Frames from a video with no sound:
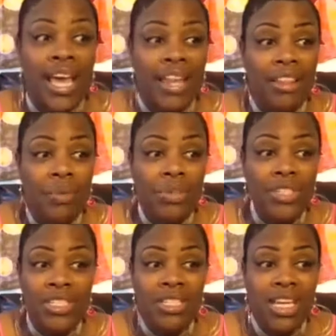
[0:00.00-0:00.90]
And there were
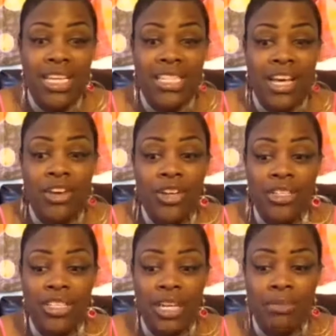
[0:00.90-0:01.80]
just things I
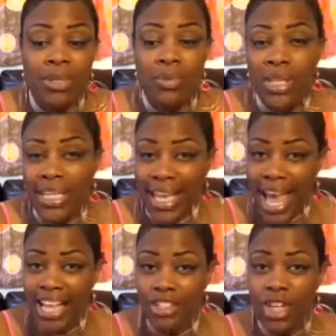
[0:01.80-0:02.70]
couldn't seem to really
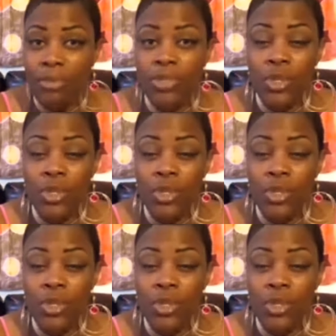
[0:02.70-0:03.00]
catch up